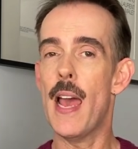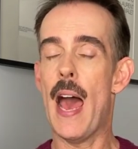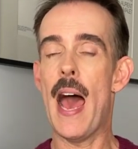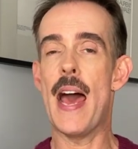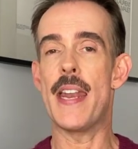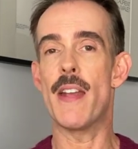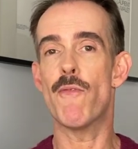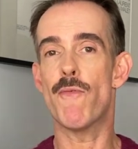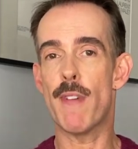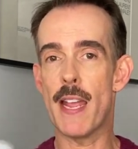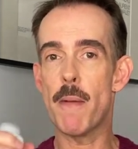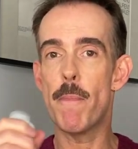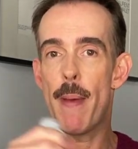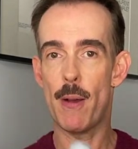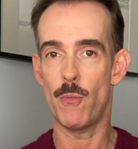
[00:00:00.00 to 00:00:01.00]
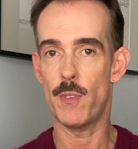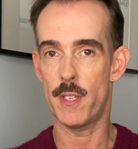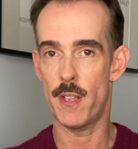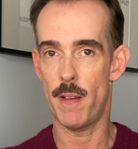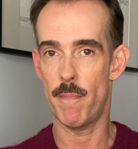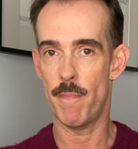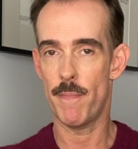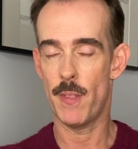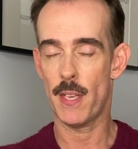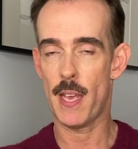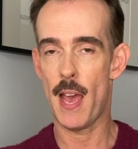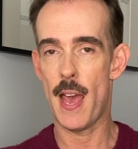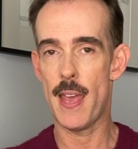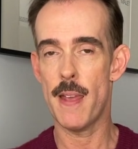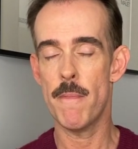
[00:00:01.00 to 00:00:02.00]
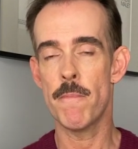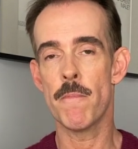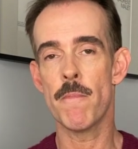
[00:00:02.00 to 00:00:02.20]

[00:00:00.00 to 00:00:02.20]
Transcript: and it rebuilds them, okay?